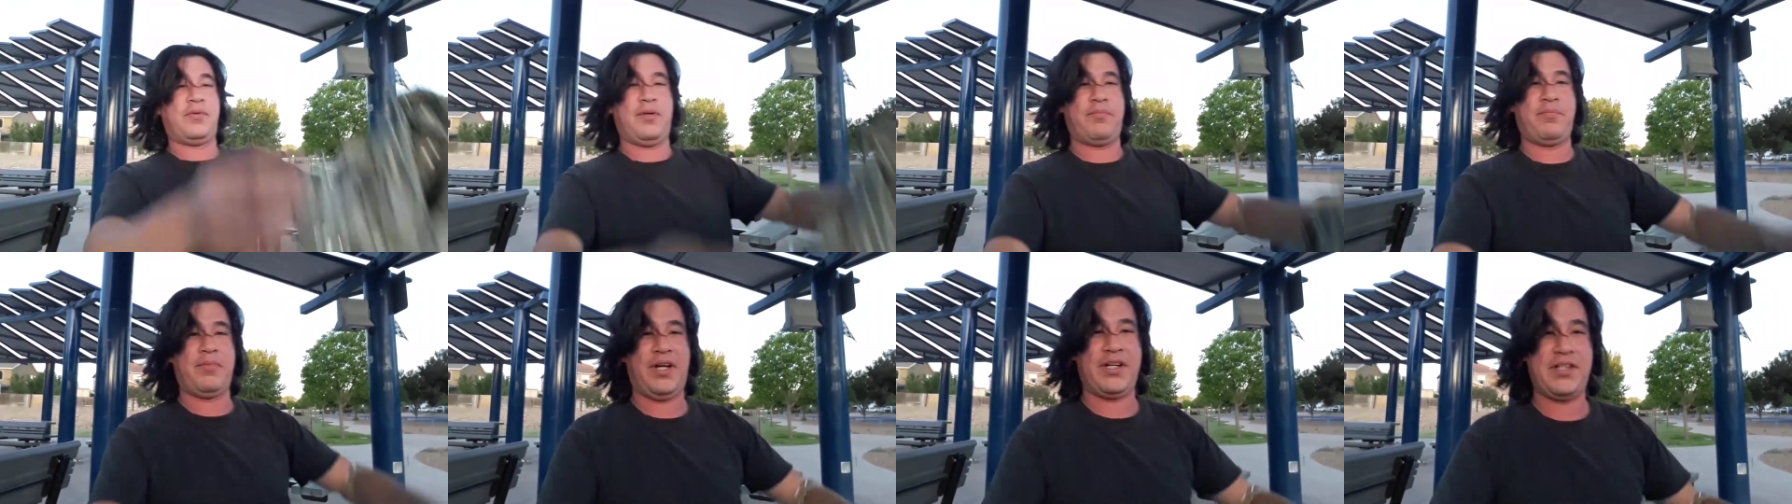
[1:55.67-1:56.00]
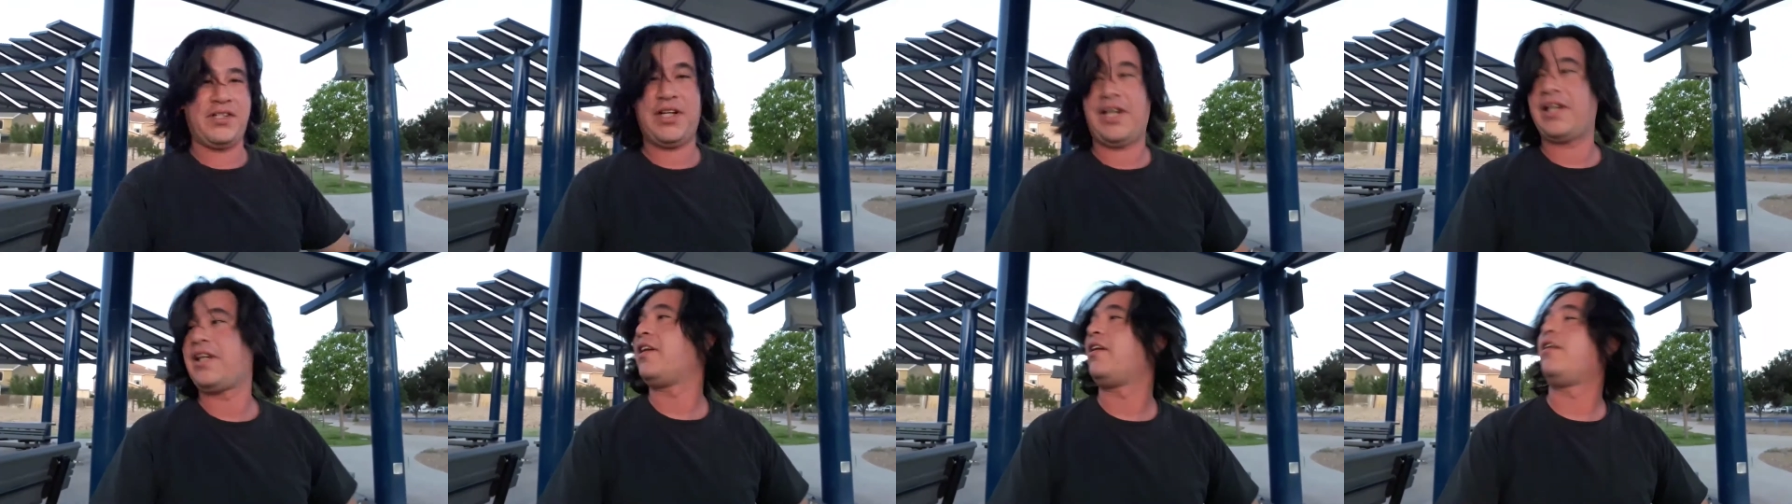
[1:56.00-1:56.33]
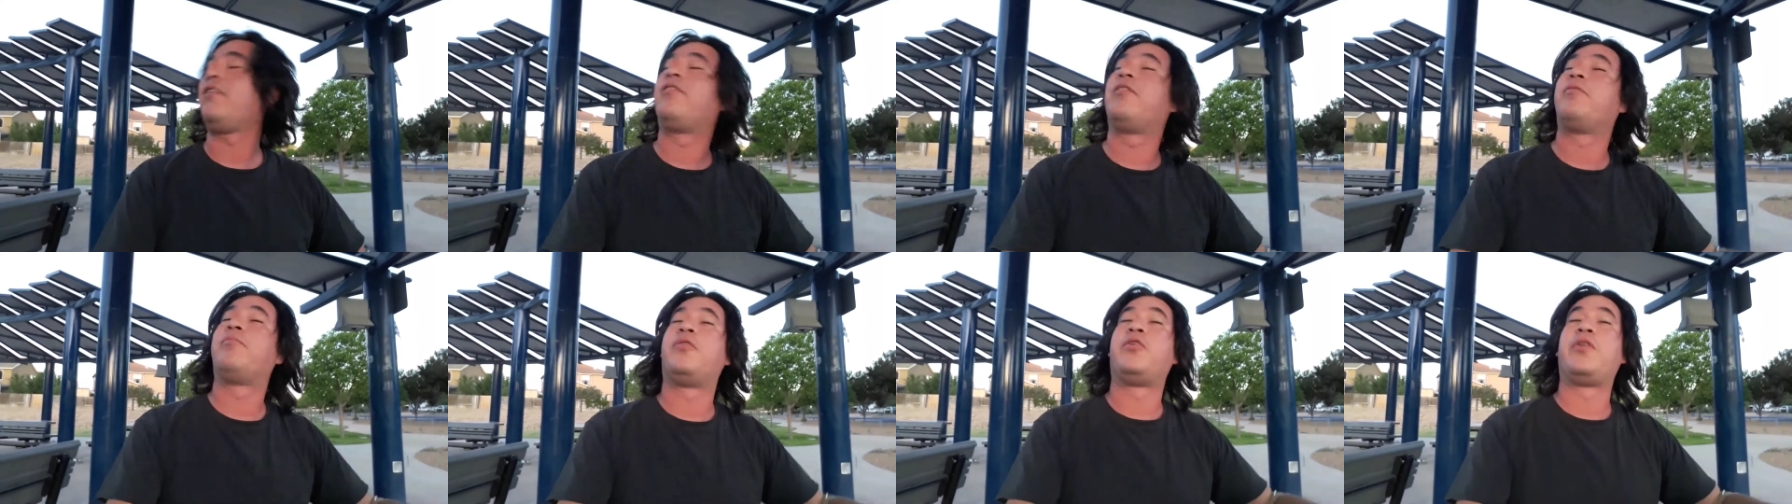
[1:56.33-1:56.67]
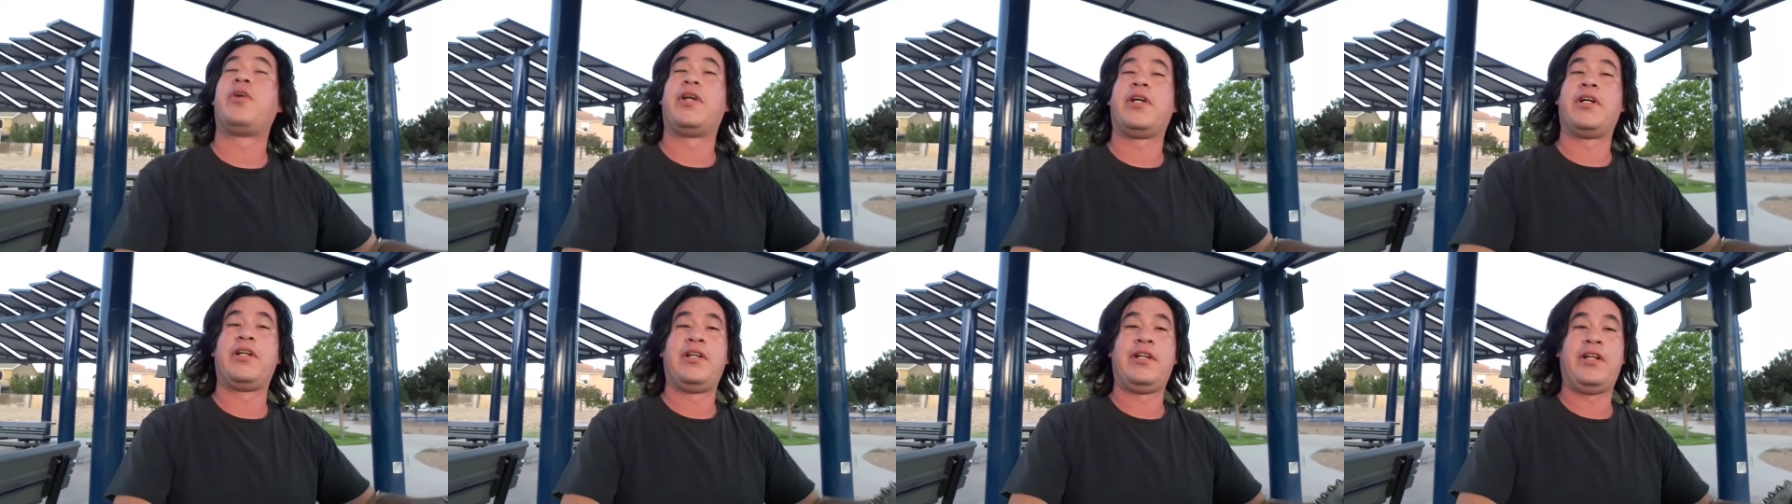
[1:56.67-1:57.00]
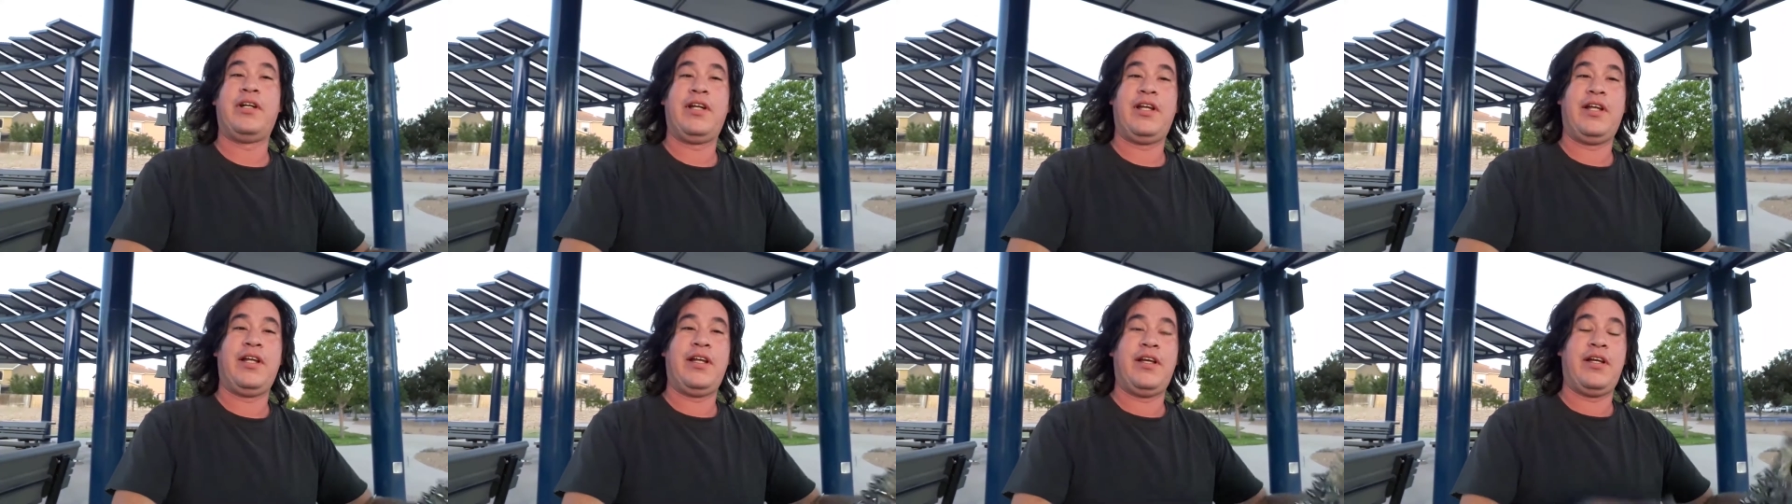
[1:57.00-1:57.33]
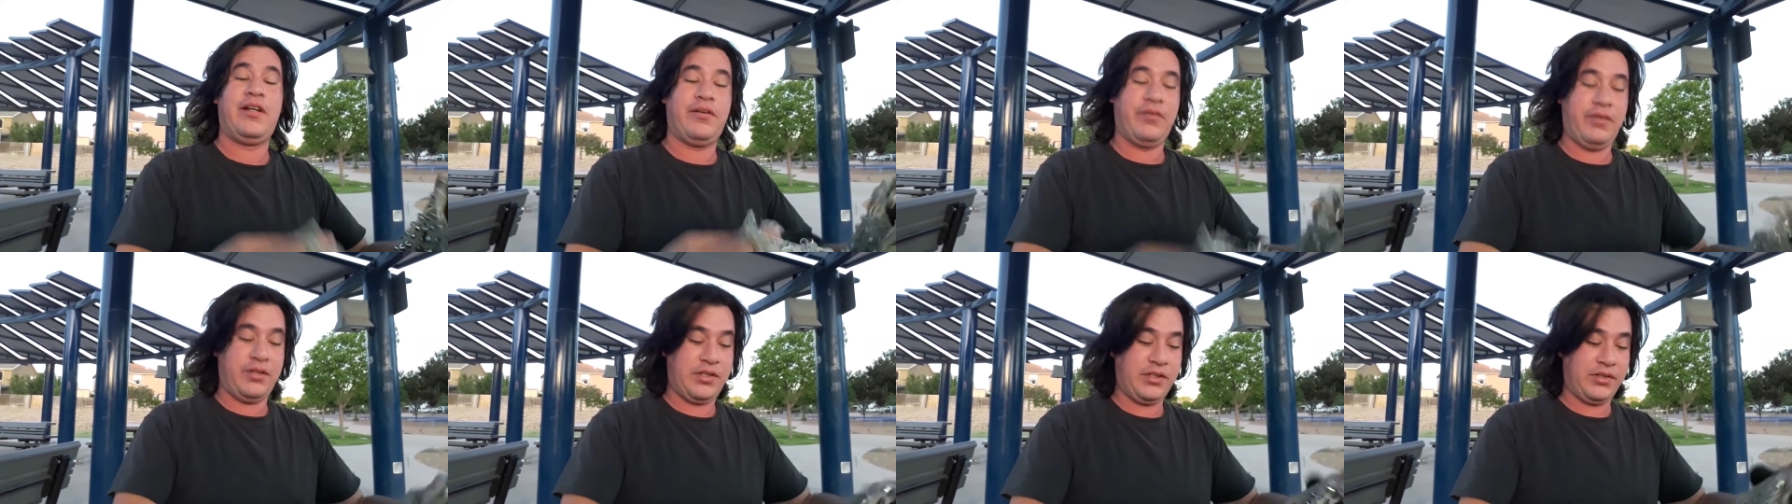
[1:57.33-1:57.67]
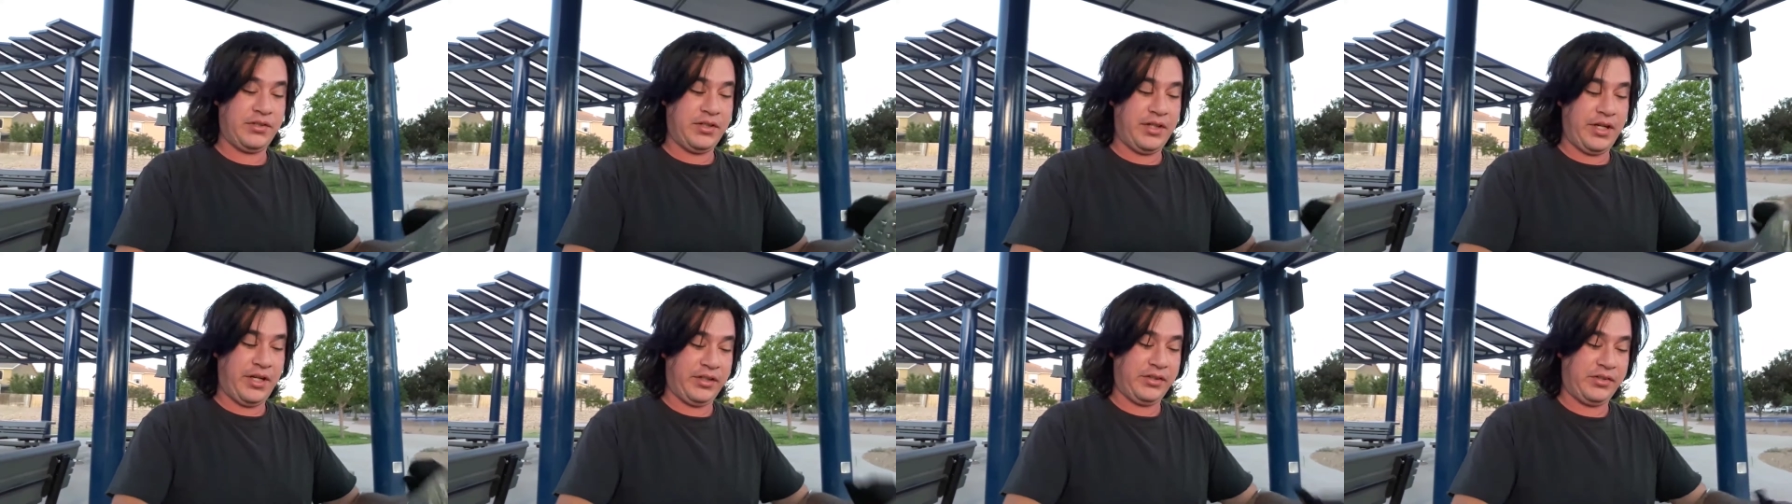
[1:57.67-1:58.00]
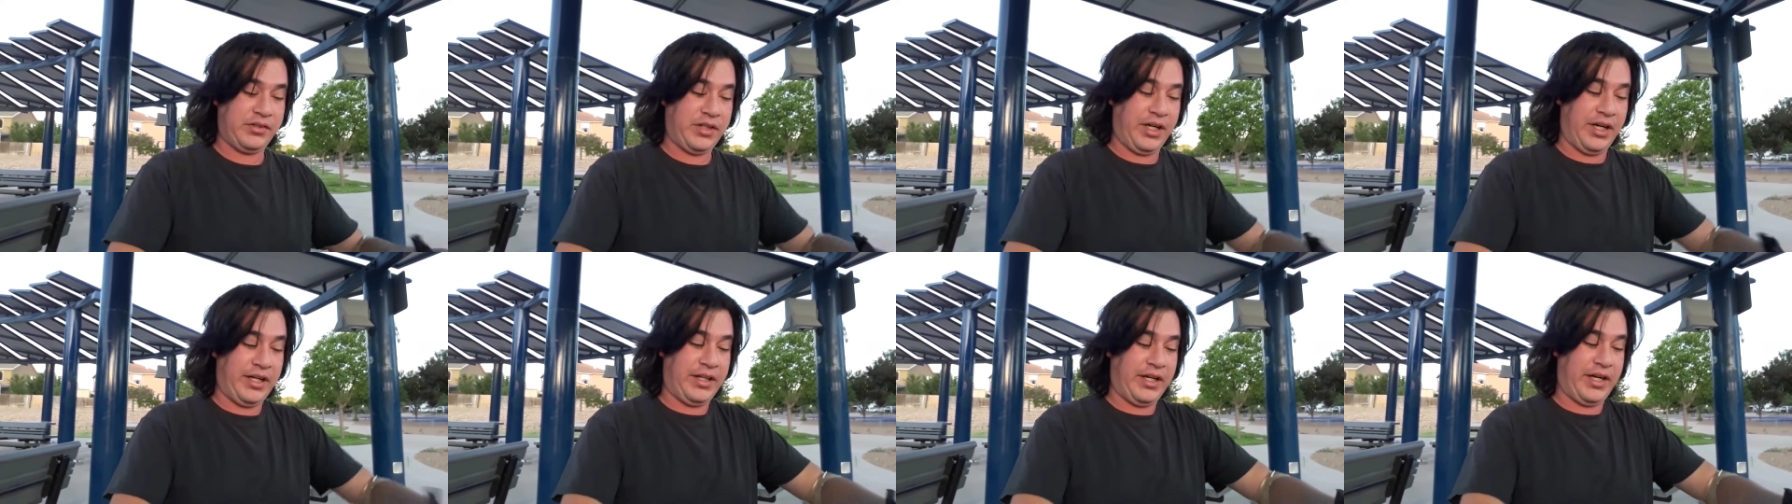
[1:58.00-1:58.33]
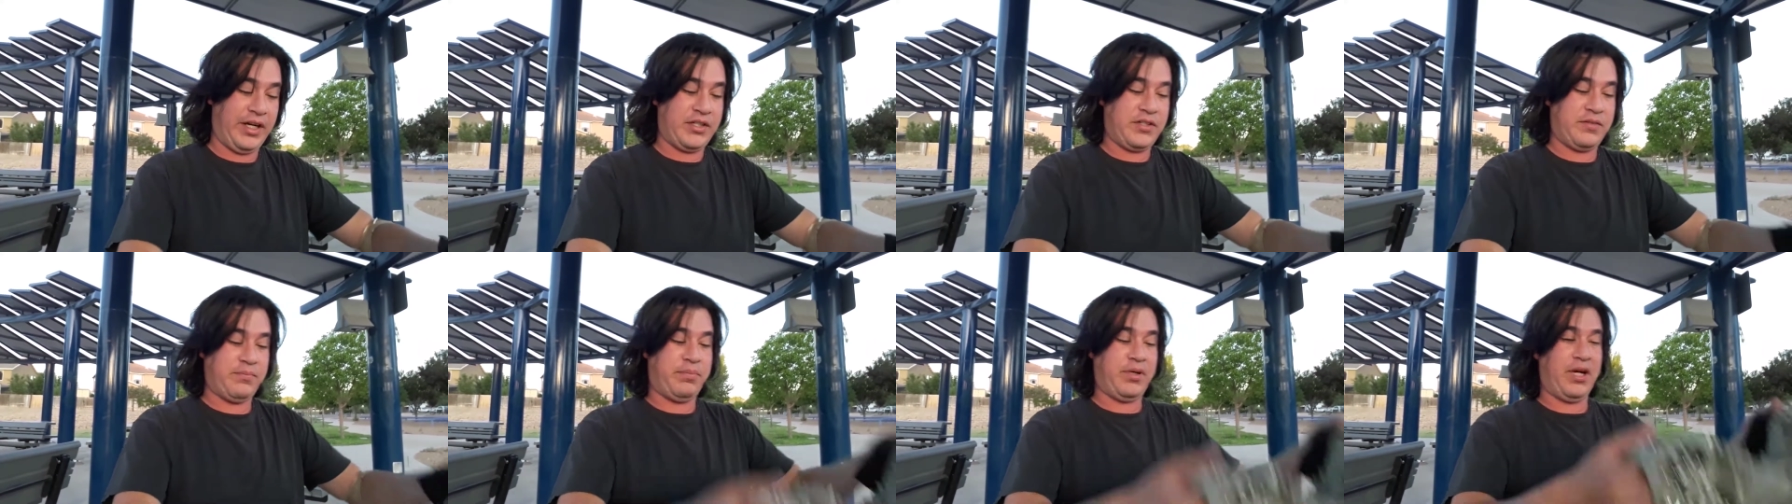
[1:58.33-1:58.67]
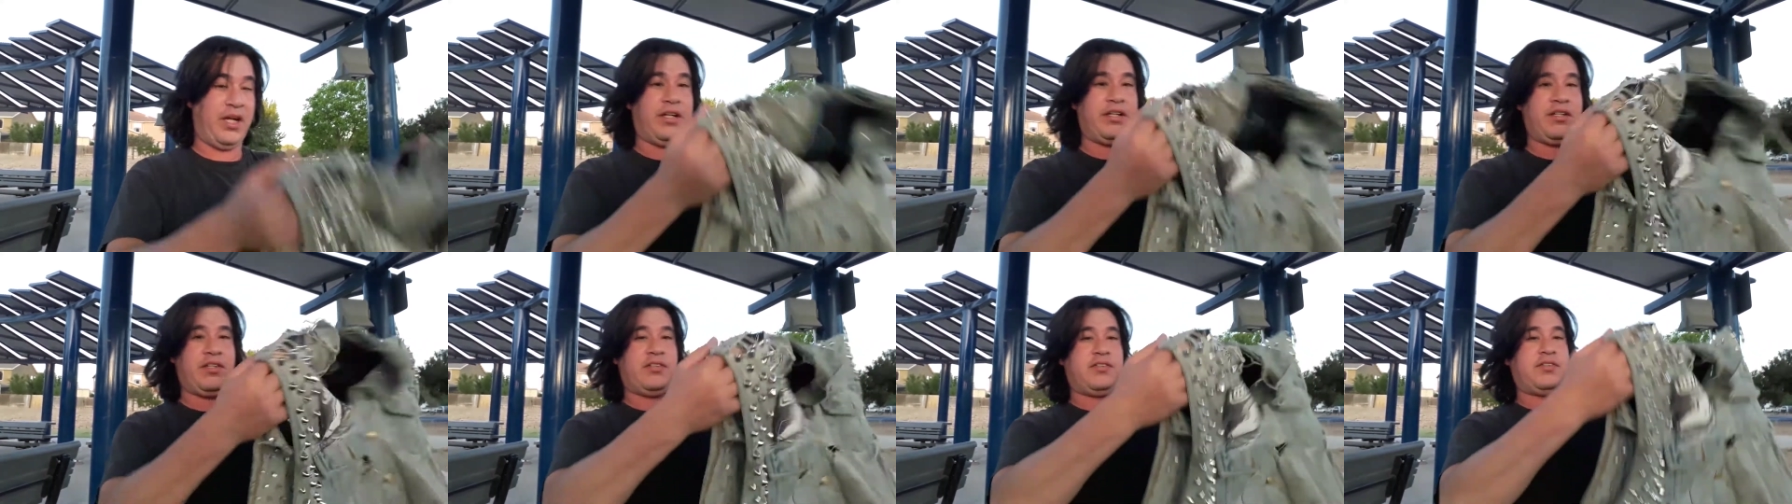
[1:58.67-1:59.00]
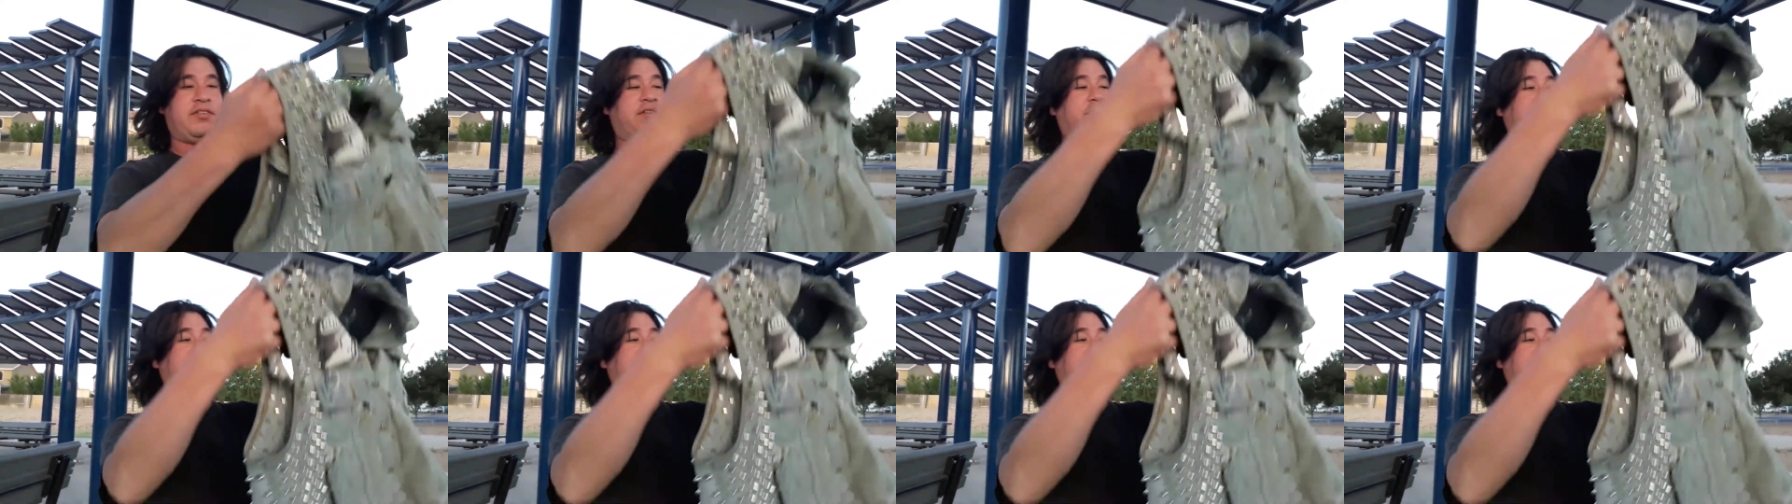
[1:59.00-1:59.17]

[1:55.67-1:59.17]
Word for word: ripped my jacket even more, which is another sign that I should probably just,